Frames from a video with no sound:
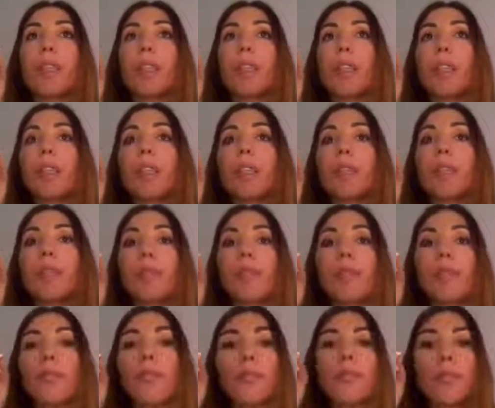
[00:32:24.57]
Okay.
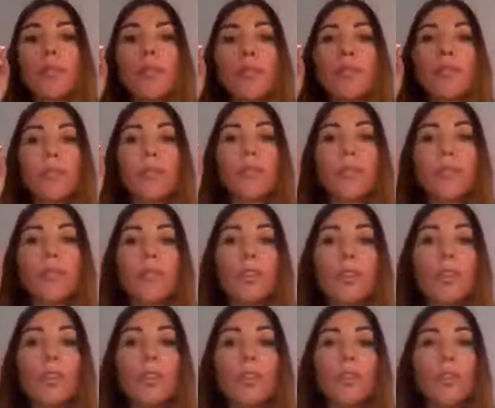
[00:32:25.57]

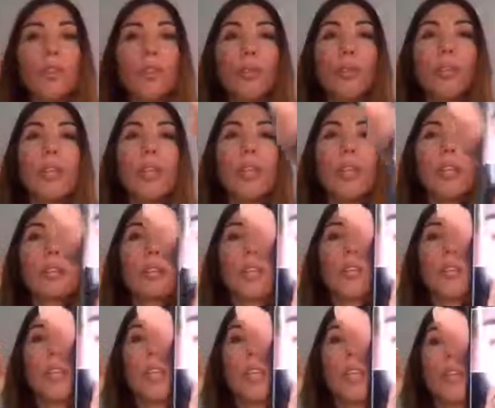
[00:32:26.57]
So although we are
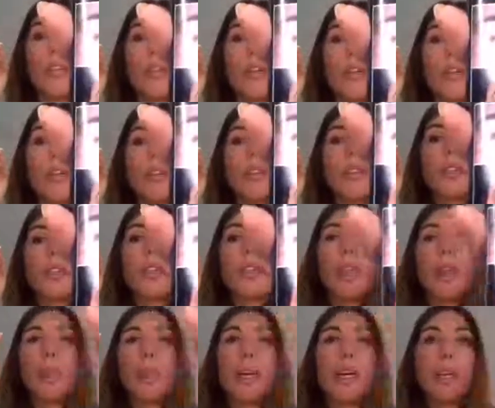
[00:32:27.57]
talking about
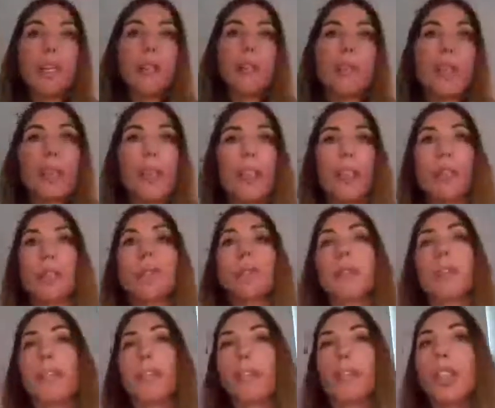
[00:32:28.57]
microblading,
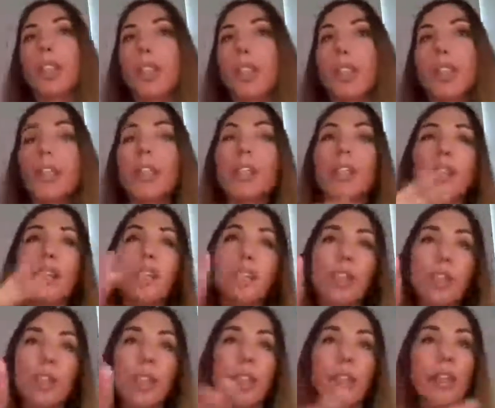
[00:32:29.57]
blading shade and
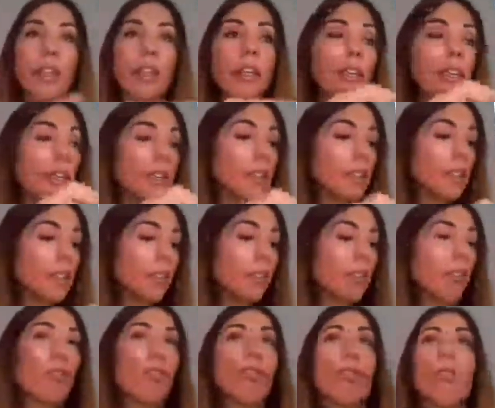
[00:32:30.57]
shading, it doesn't need
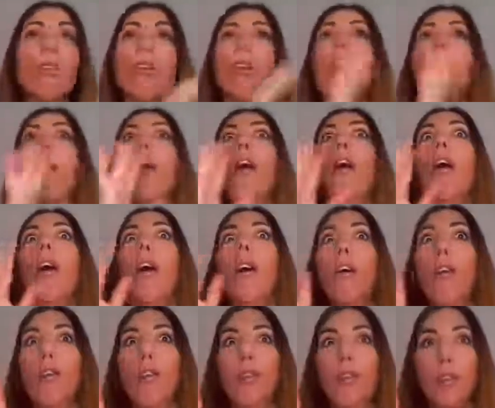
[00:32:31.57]
to look
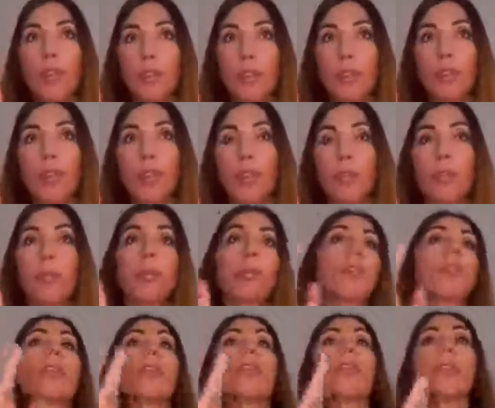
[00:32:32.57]
over the top.
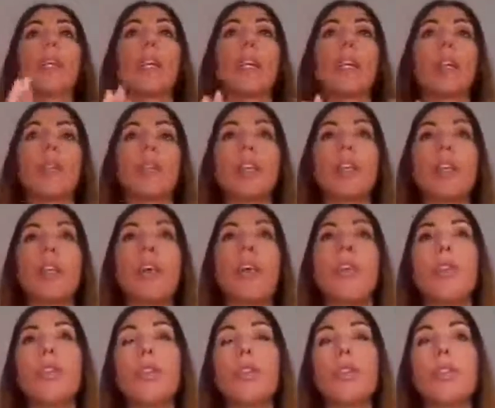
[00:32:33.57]
Okay, we can
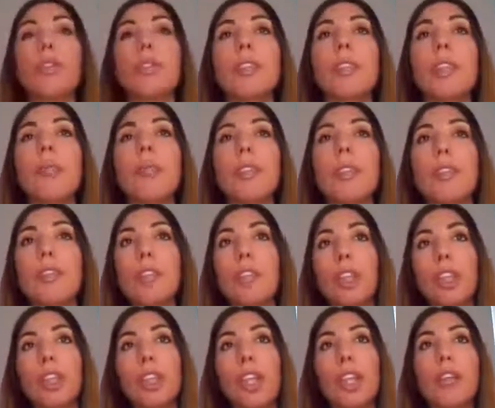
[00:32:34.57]
always do something
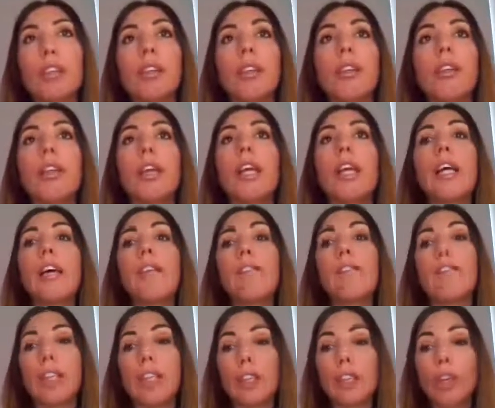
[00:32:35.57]
very gentle,
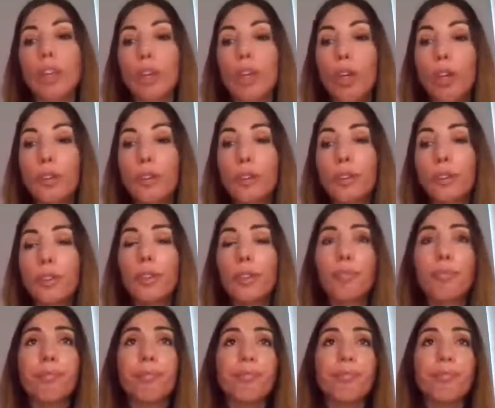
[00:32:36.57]
very soft,